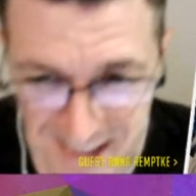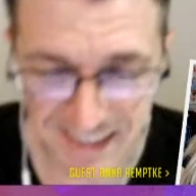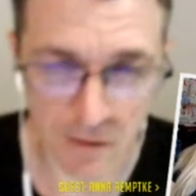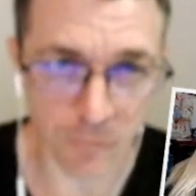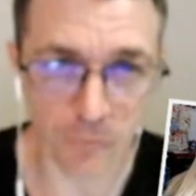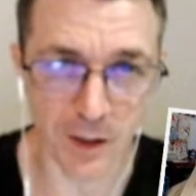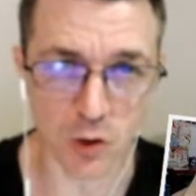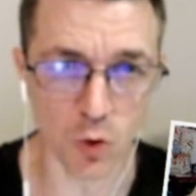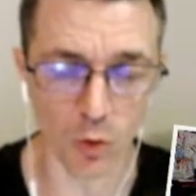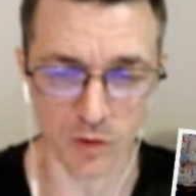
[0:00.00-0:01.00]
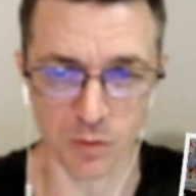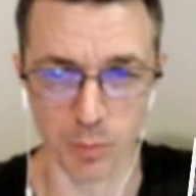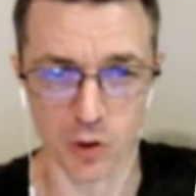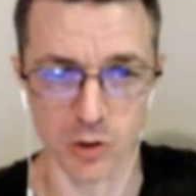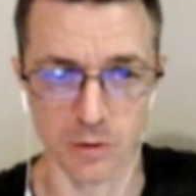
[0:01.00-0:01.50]
the facial
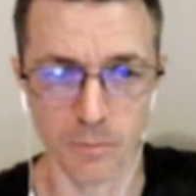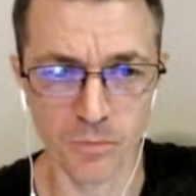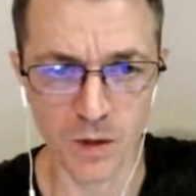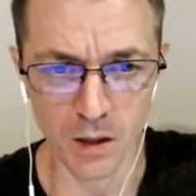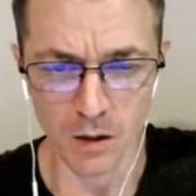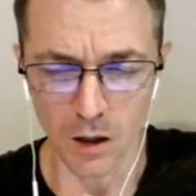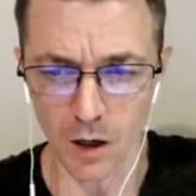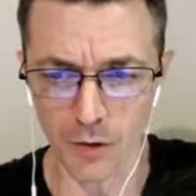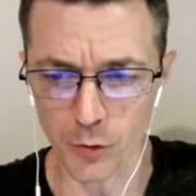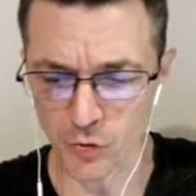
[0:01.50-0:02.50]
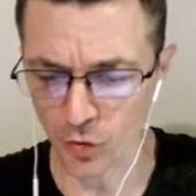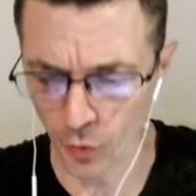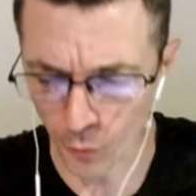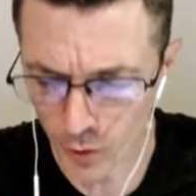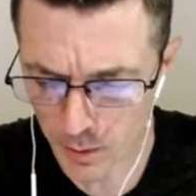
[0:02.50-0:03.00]
expression. There's
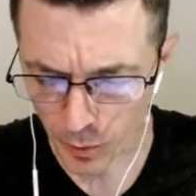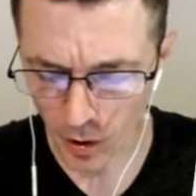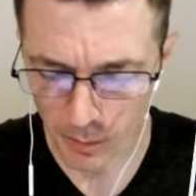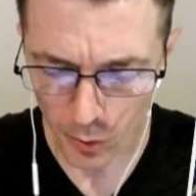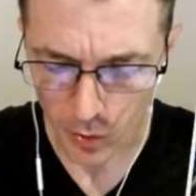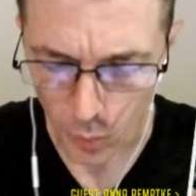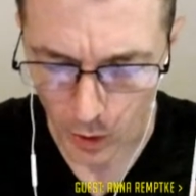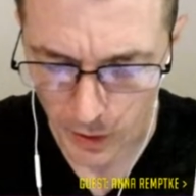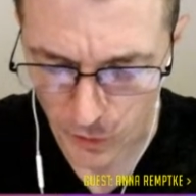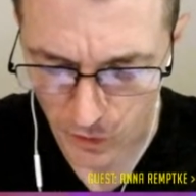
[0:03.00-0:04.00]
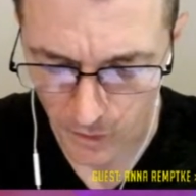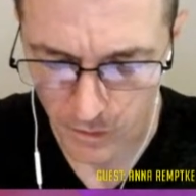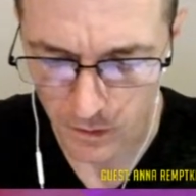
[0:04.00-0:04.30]
three primary ways that